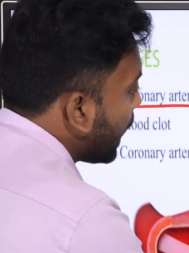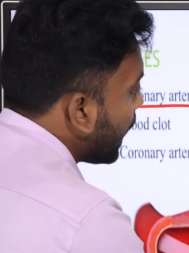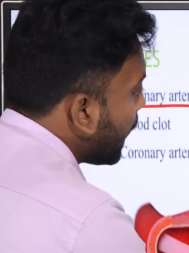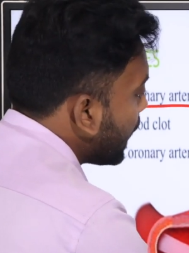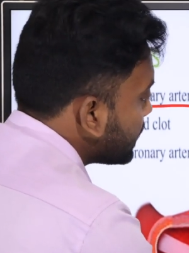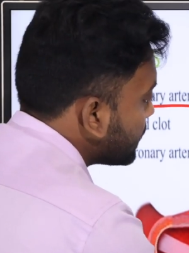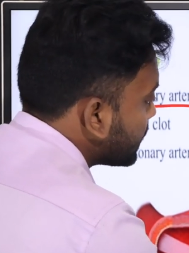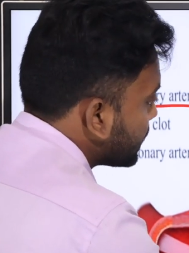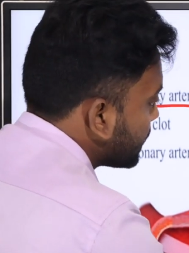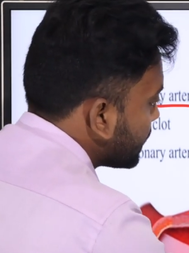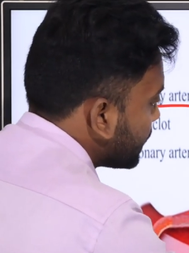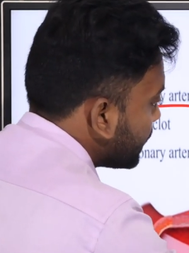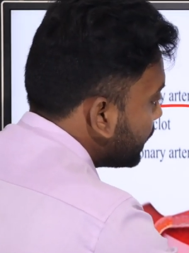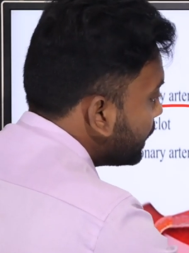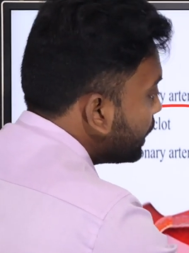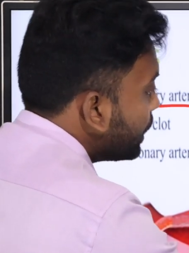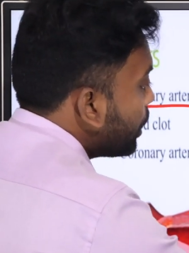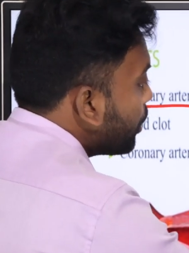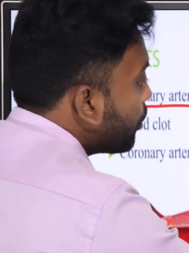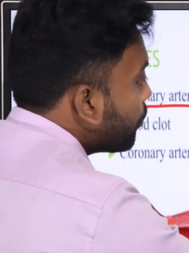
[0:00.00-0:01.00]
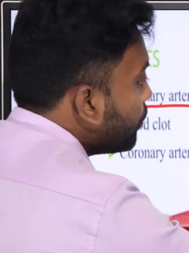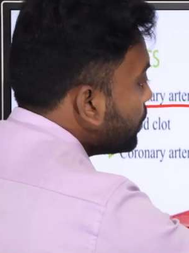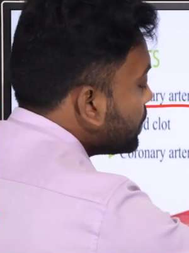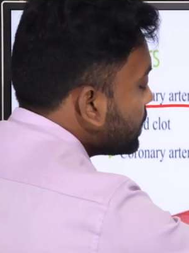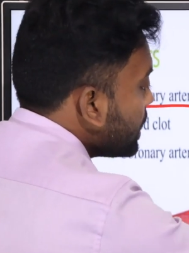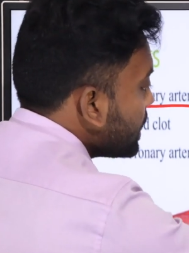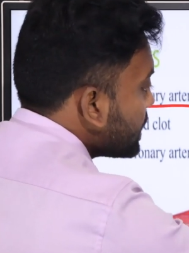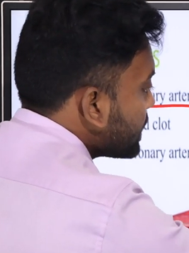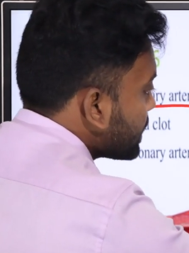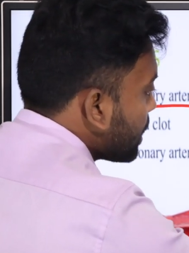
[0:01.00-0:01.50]
artery which
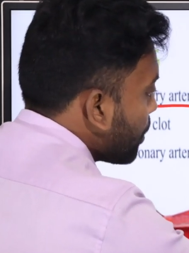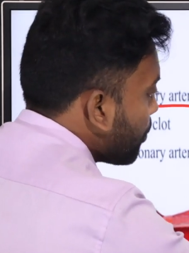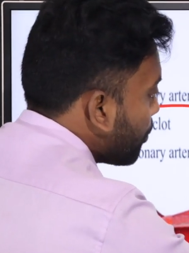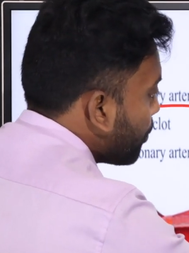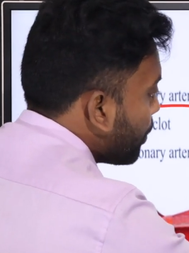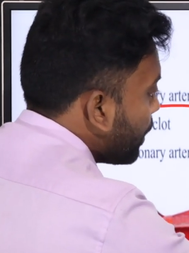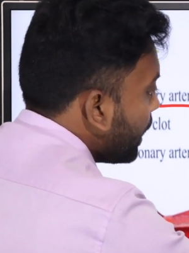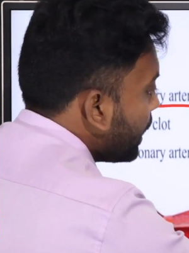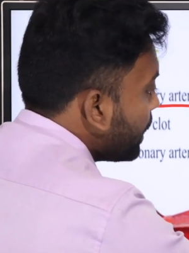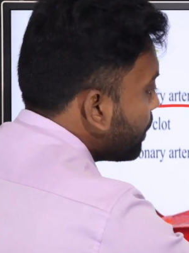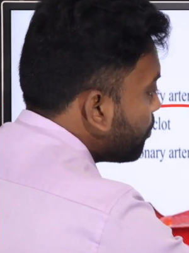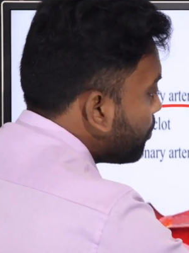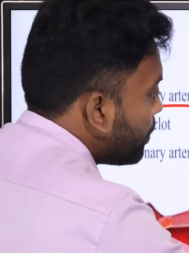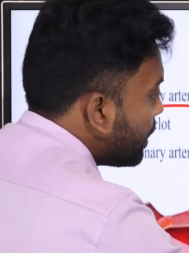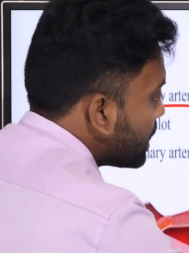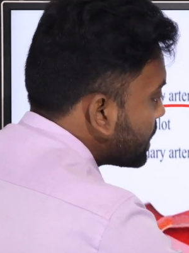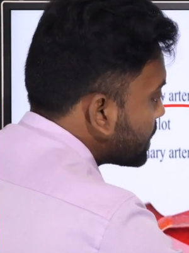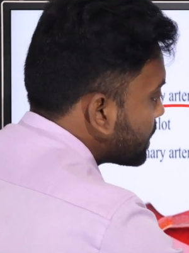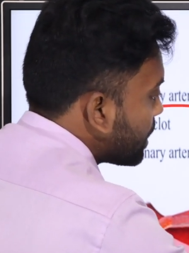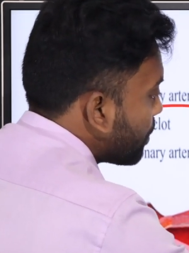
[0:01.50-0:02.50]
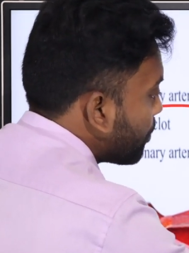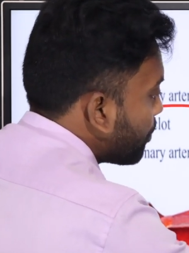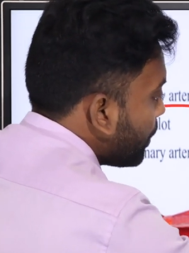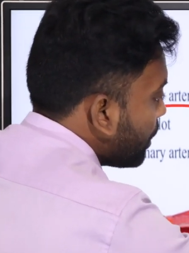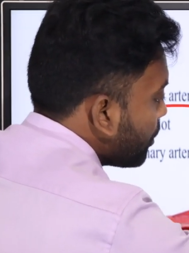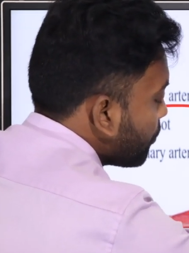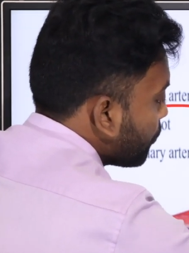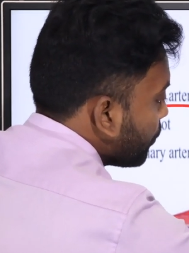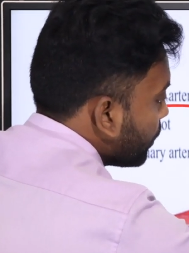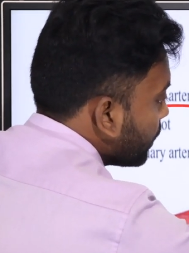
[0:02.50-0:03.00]
is supplying blood
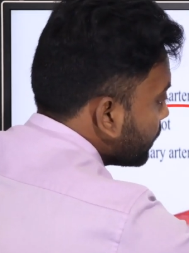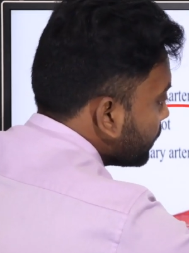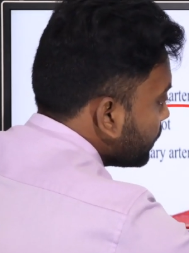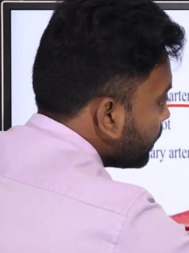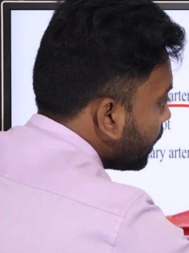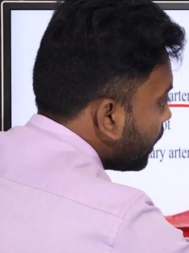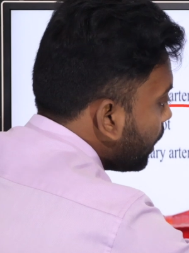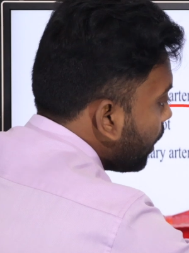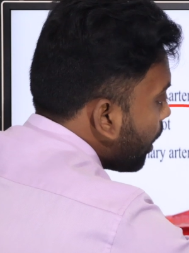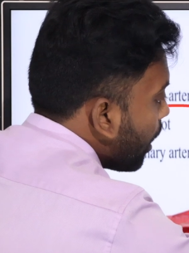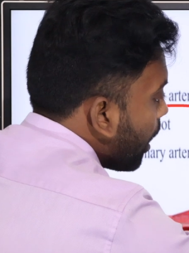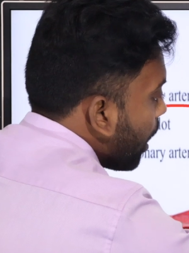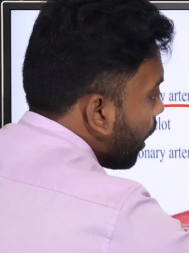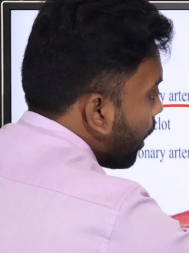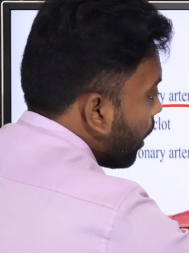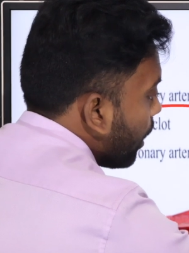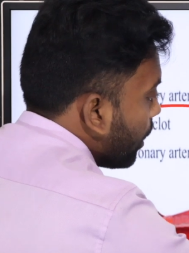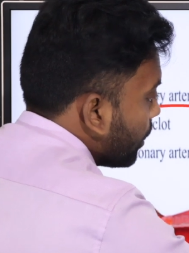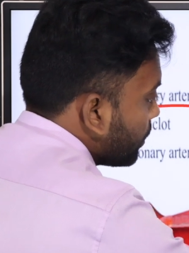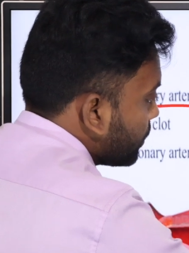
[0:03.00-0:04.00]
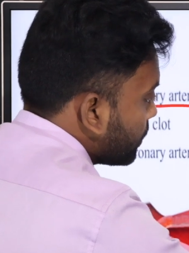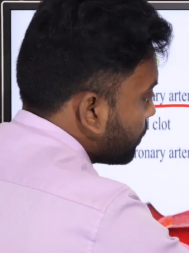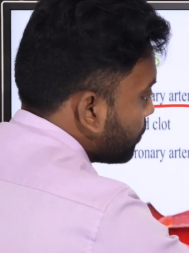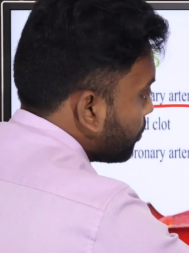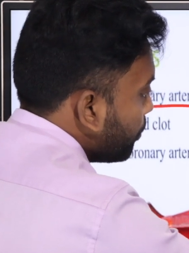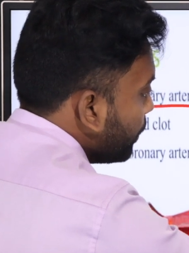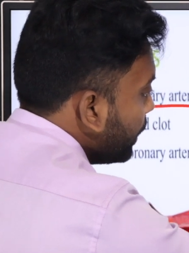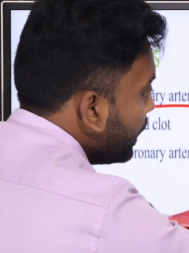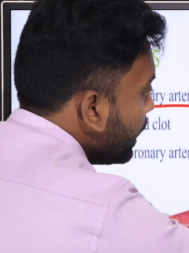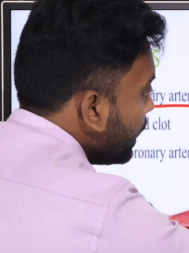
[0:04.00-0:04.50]
supply for the heart,
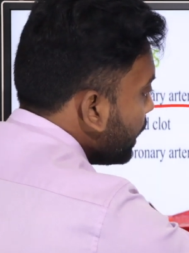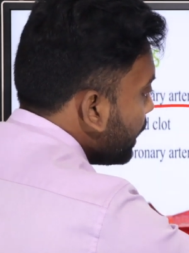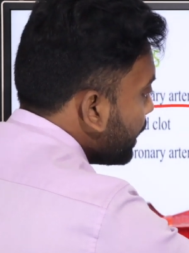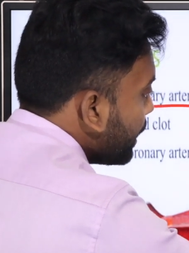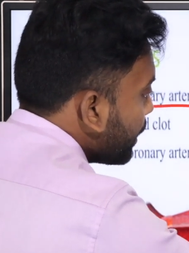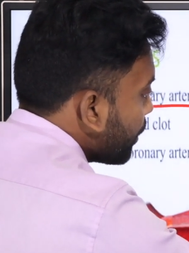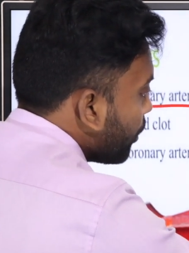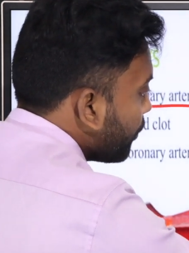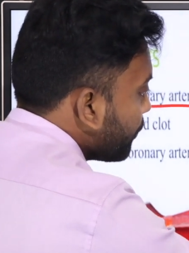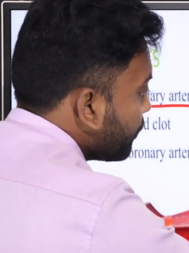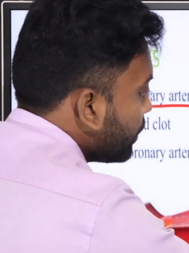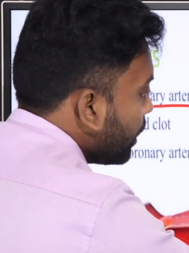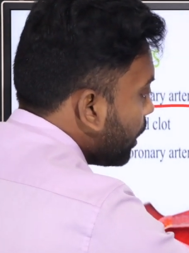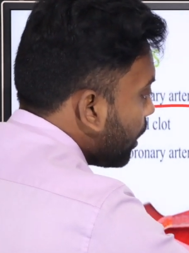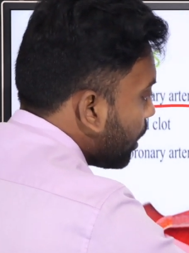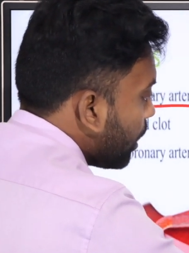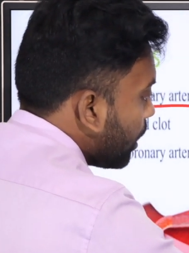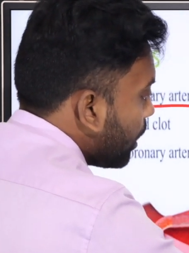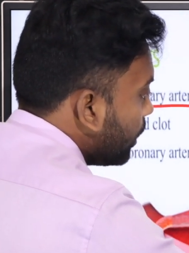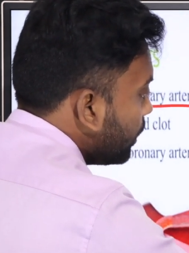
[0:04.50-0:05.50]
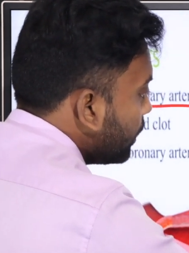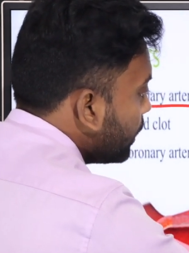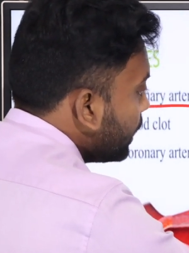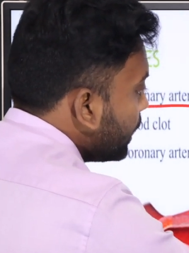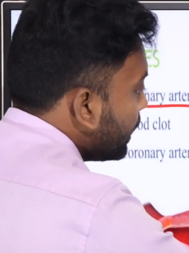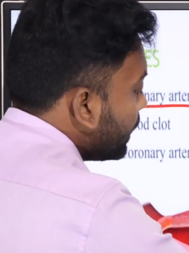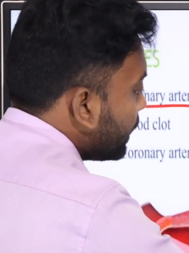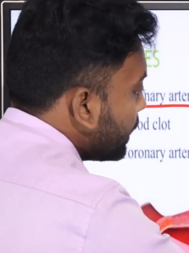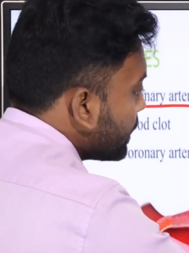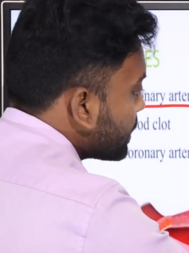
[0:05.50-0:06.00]
middle layer of the heart.
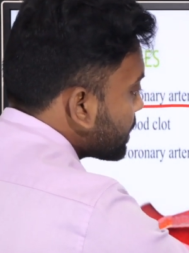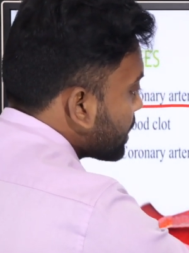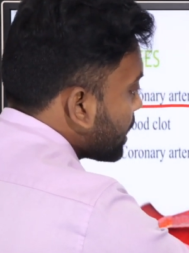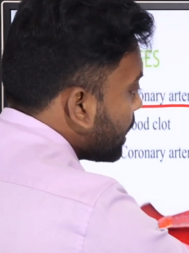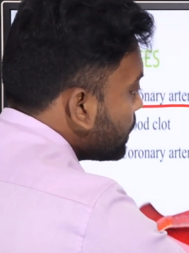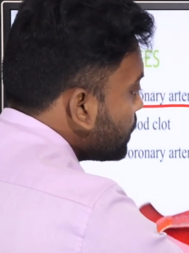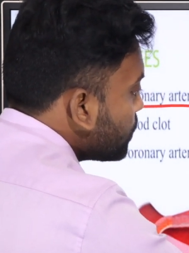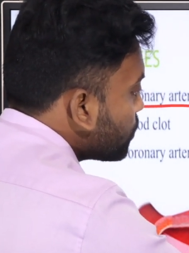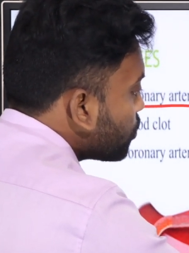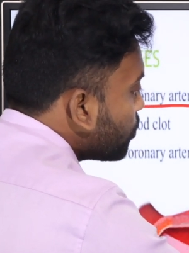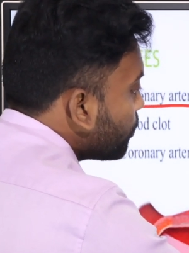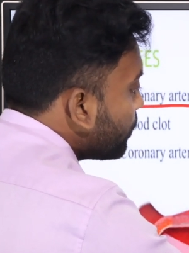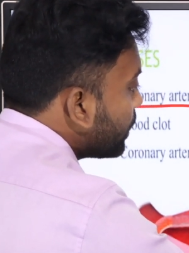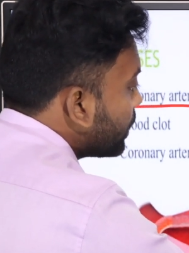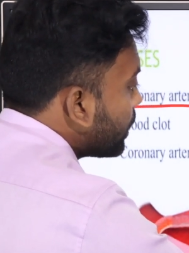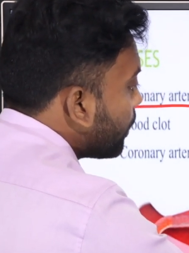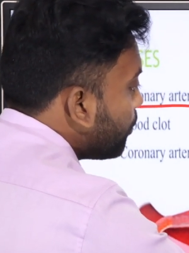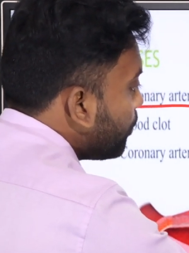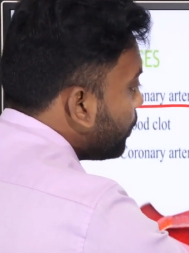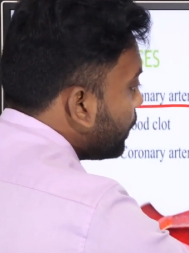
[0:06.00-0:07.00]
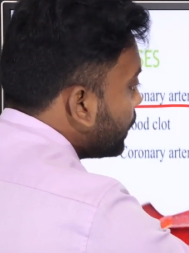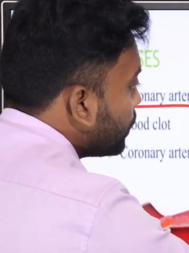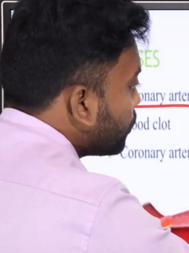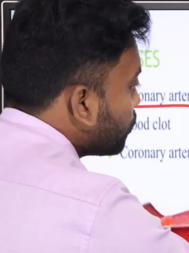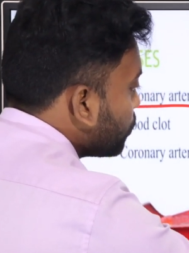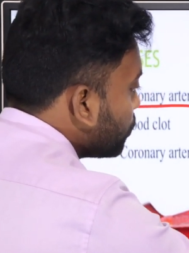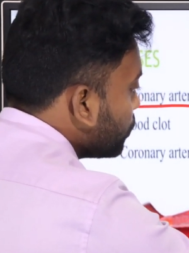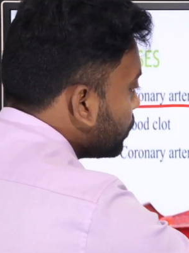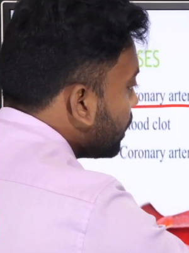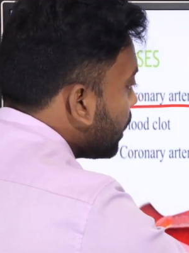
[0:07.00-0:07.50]
It is consuming the blood
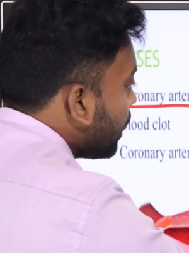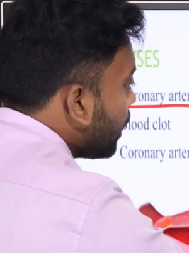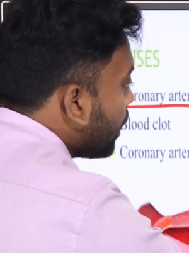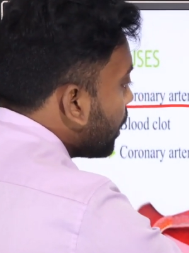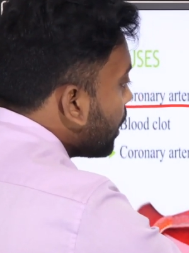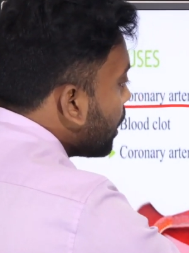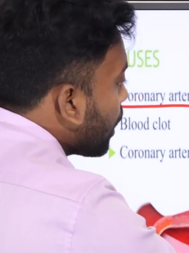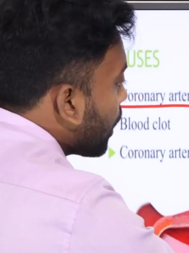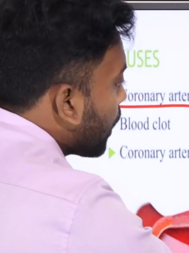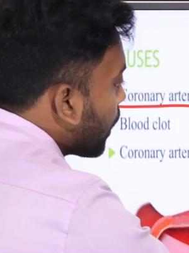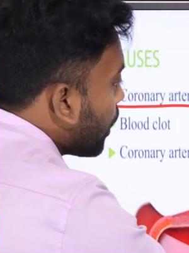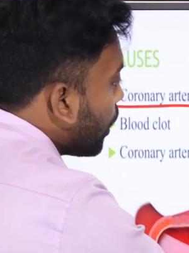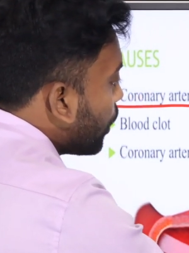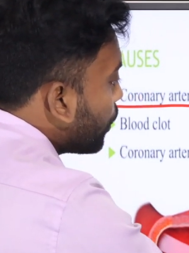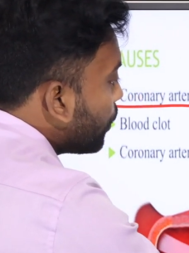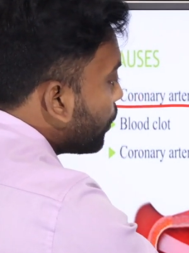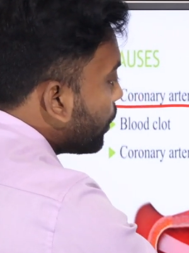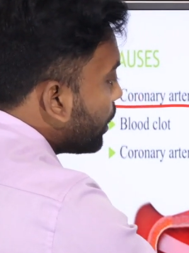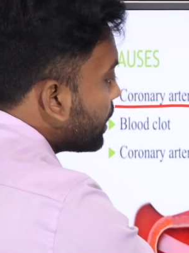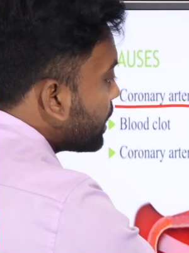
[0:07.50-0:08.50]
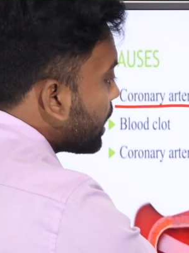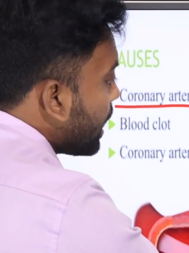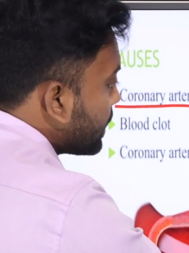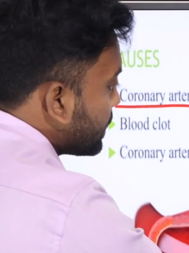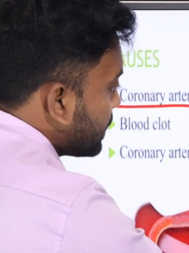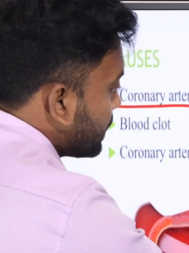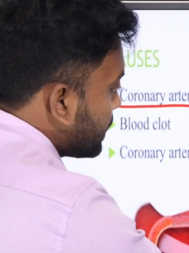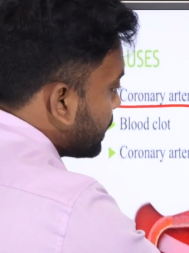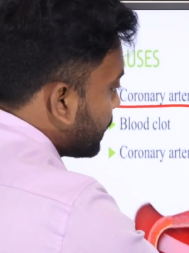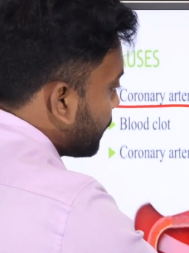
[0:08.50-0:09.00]
through the coronary
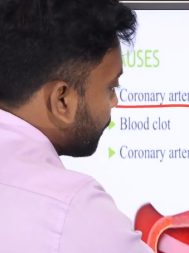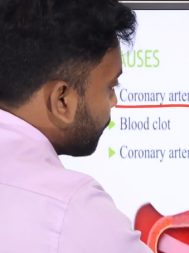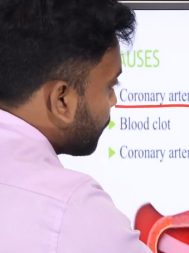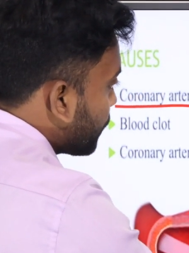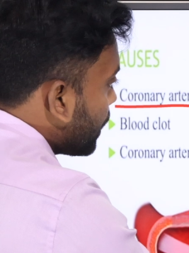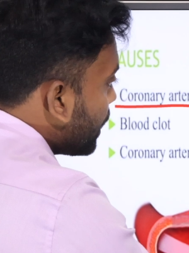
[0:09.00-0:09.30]
artery.